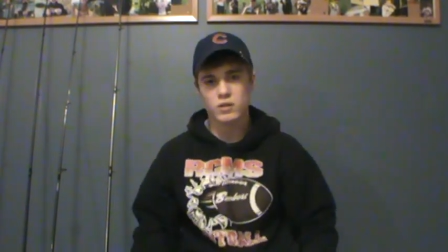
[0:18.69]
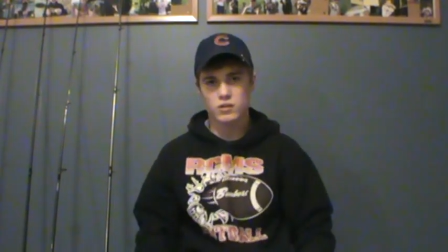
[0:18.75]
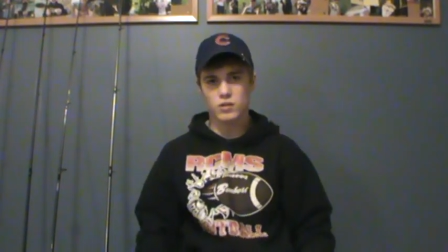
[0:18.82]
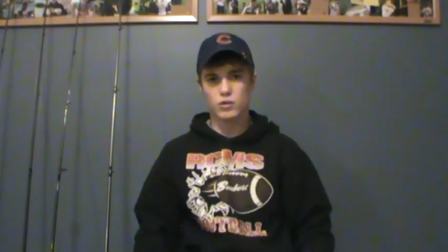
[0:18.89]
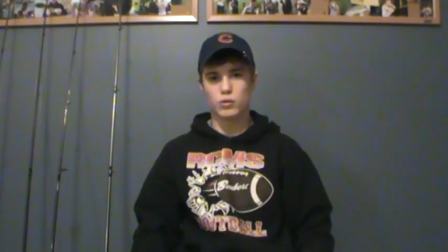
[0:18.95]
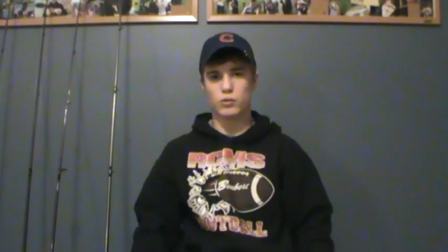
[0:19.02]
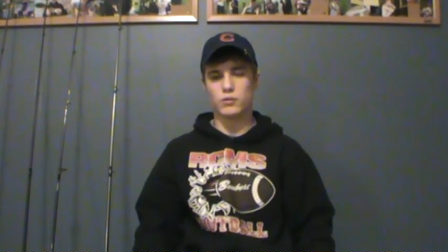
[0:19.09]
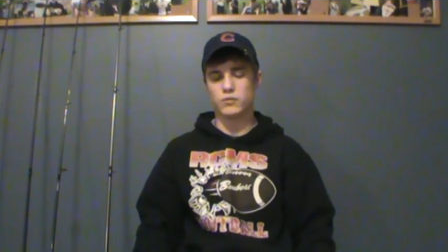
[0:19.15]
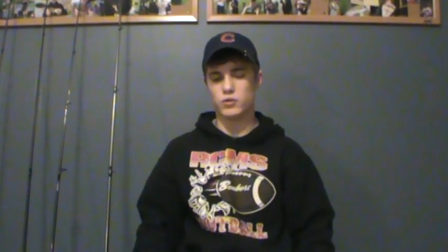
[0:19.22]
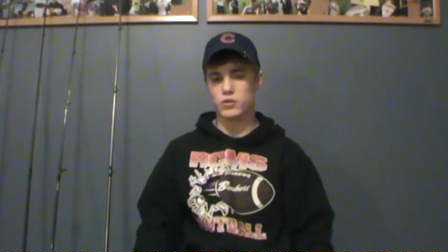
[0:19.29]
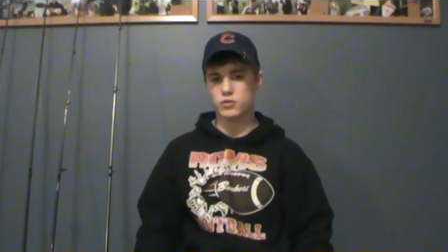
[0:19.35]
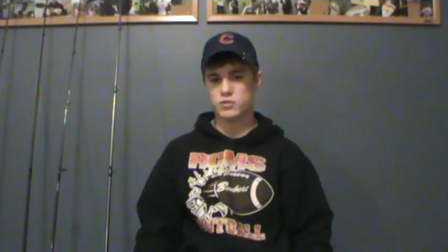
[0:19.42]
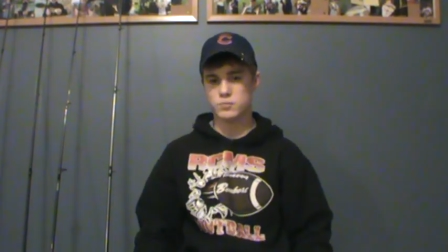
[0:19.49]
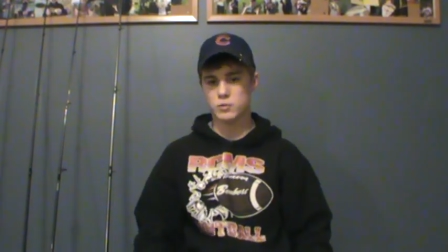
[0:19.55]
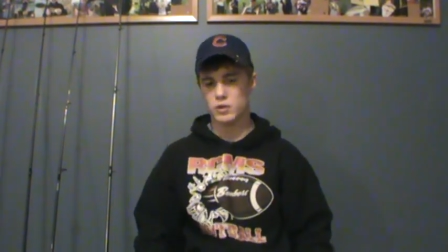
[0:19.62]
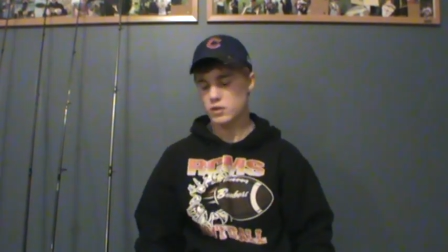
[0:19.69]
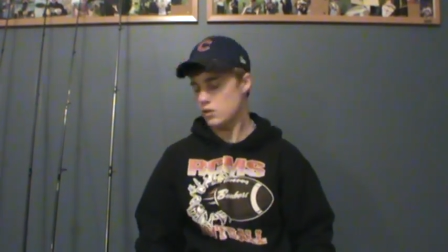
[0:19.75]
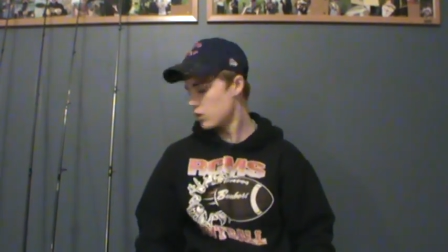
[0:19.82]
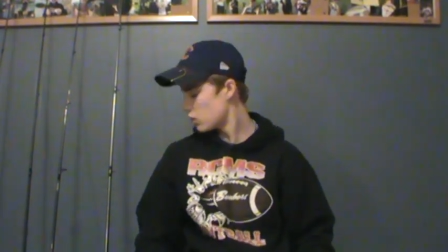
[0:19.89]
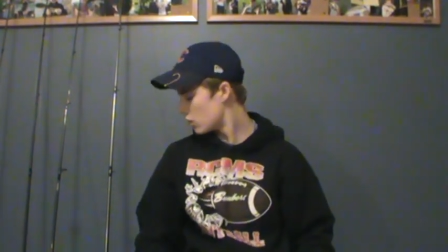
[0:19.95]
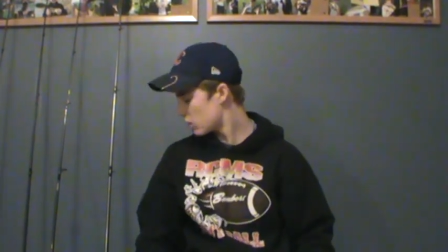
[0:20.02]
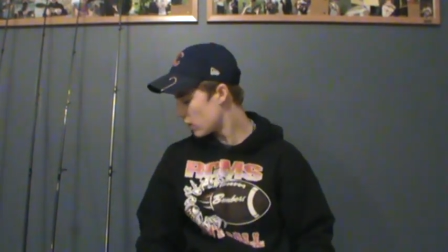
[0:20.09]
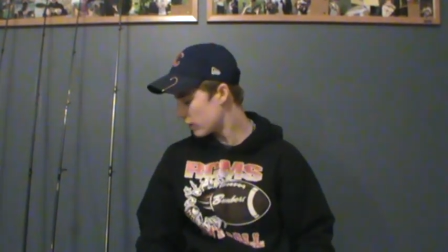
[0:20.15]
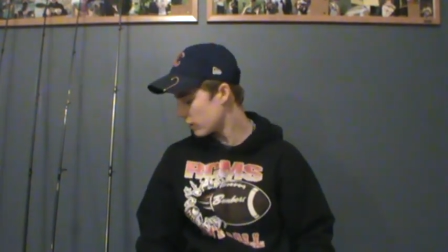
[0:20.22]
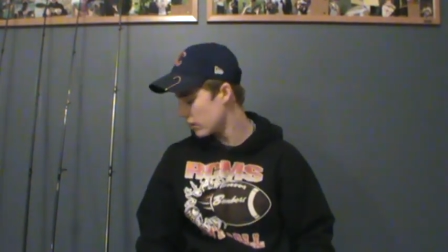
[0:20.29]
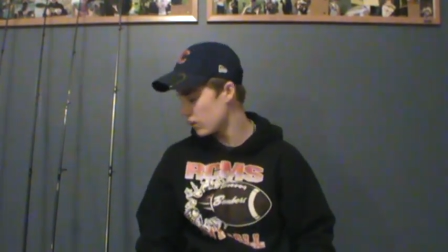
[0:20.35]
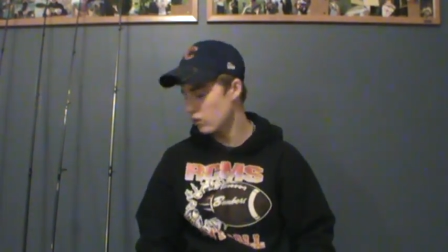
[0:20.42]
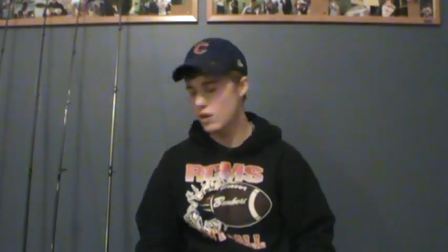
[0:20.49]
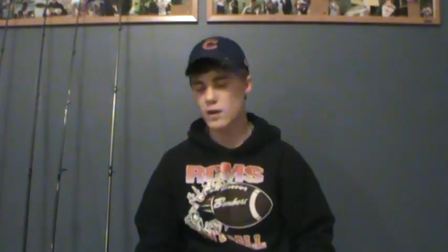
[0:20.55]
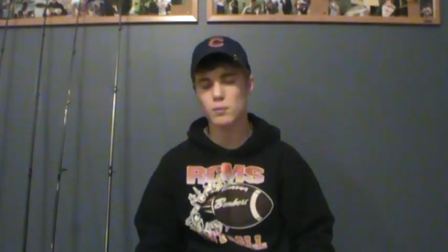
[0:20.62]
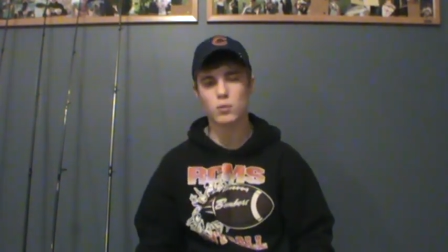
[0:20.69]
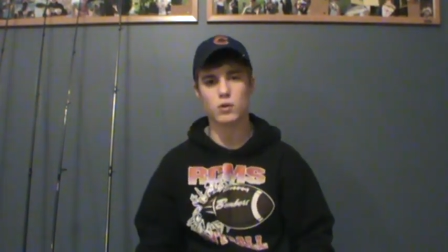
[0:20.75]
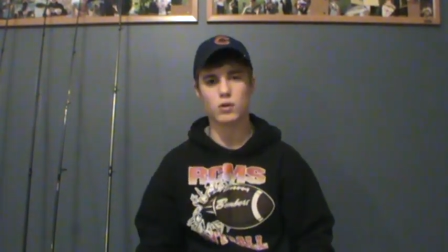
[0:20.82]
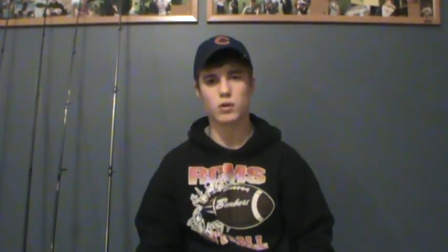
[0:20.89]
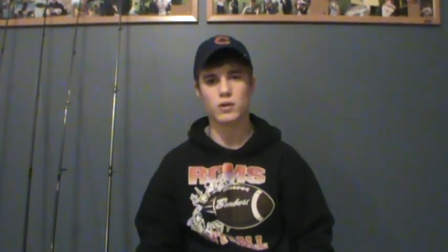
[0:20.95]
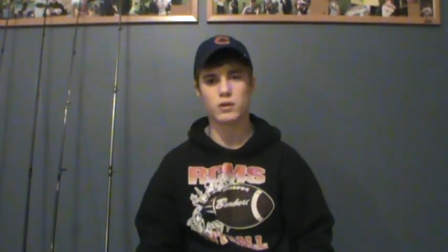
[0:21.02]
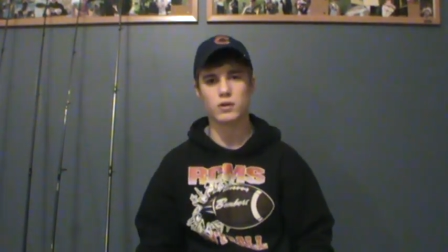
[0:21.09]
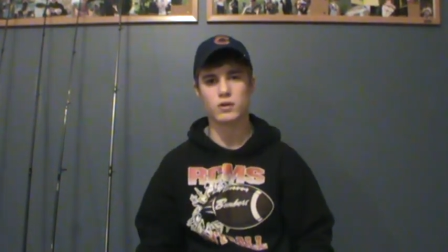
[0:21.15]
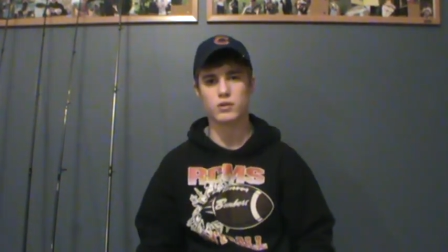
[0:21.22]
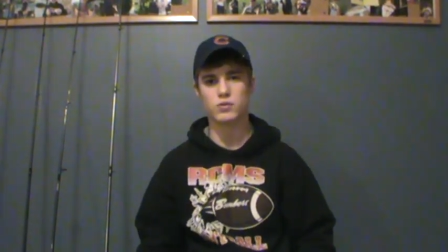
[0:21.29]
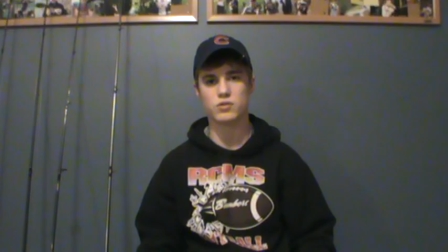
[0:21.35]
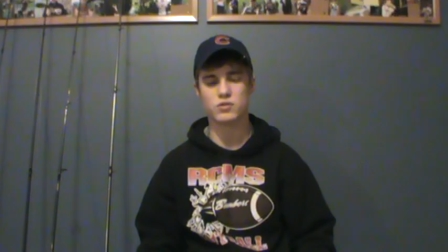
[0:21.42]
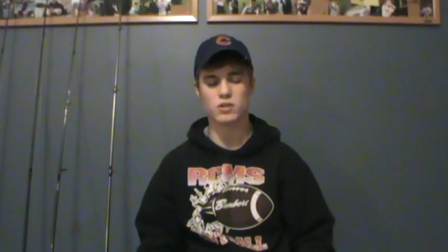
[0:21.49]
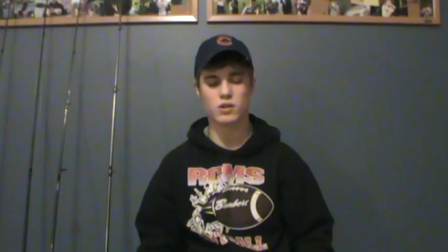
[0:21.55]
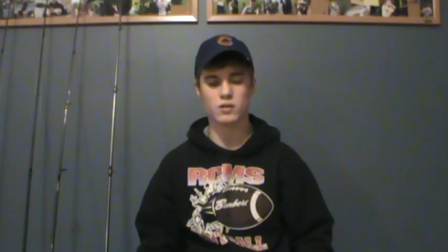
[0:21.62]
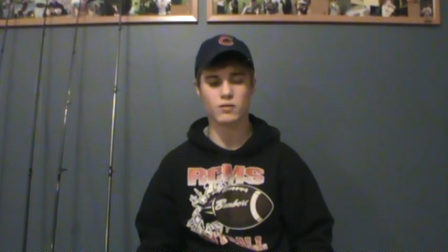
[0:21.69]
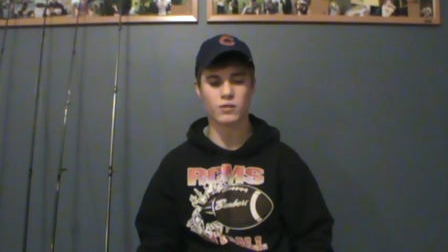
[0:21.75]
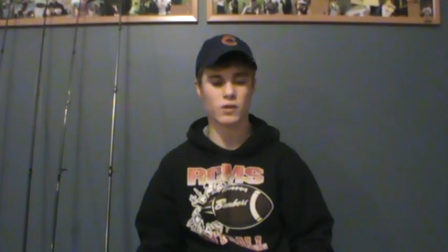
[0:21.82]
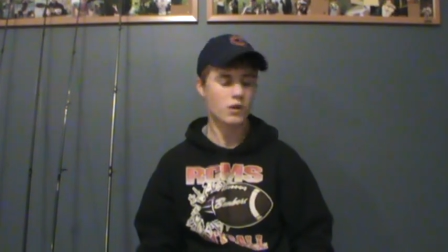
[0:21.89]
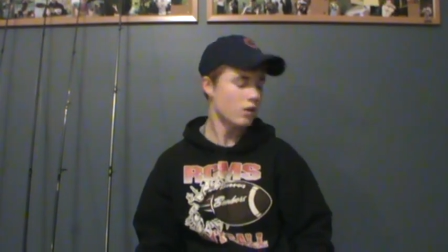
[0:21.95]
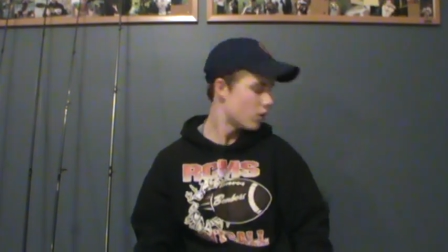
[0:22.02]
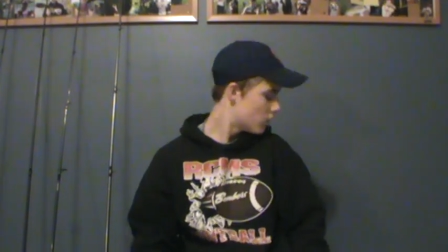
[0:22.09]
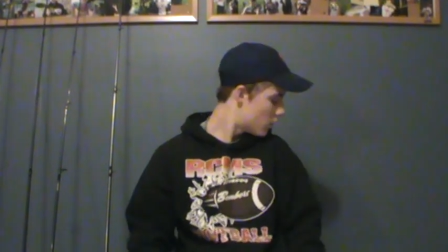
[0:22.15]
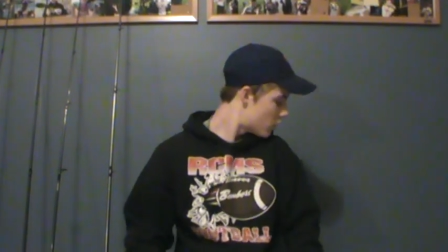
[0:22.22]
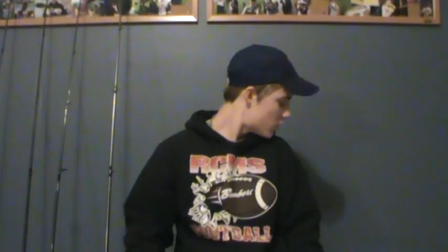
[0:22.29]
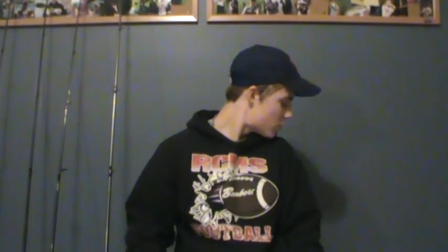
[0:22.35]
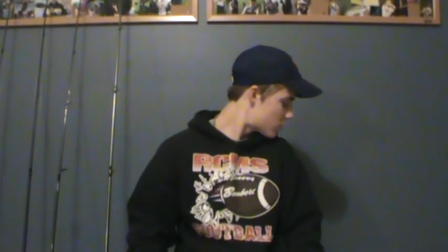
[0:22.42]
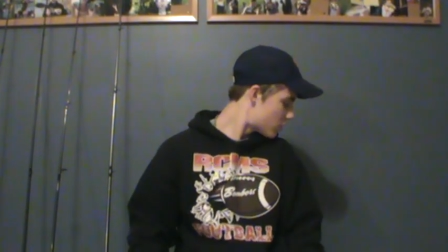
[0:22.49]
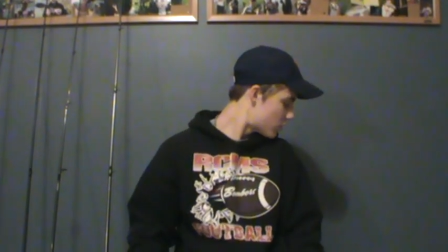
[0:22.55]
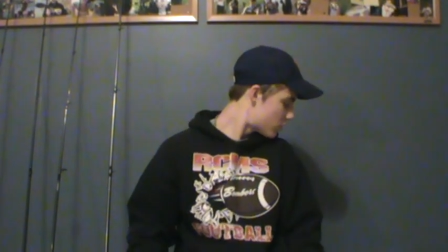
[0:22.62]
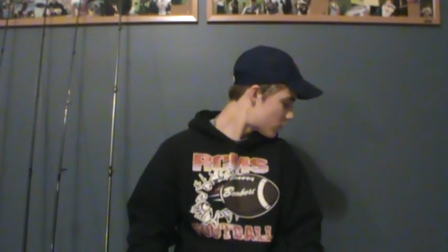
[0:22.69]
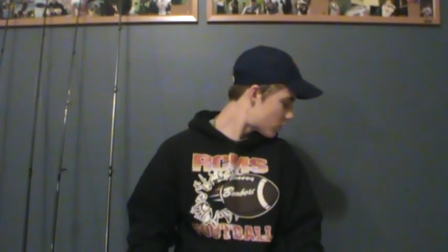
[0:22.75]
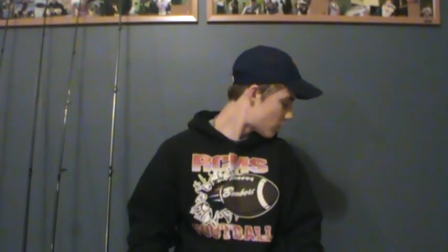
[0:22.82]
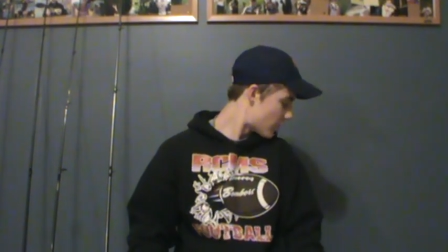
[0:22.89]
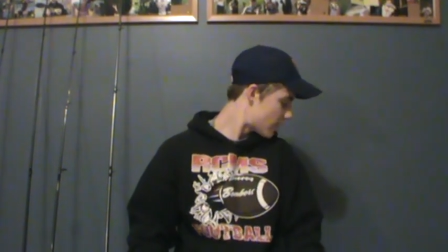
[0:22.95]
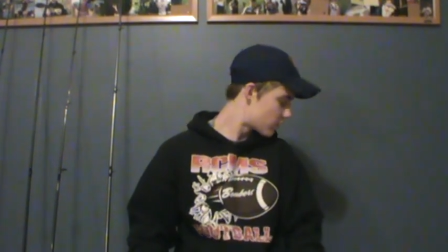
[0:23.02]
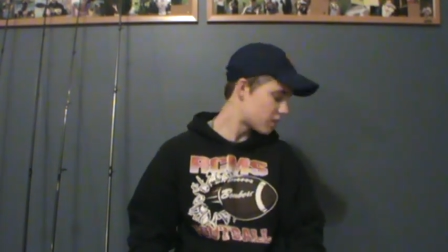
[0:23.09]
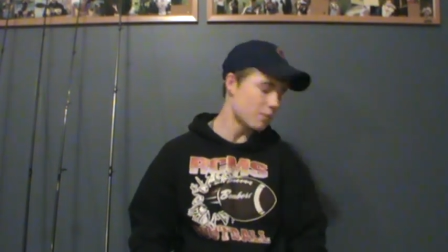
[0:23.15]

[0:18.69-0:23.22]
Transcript: to do the reviews. But I've gotten a lot more new stuff since last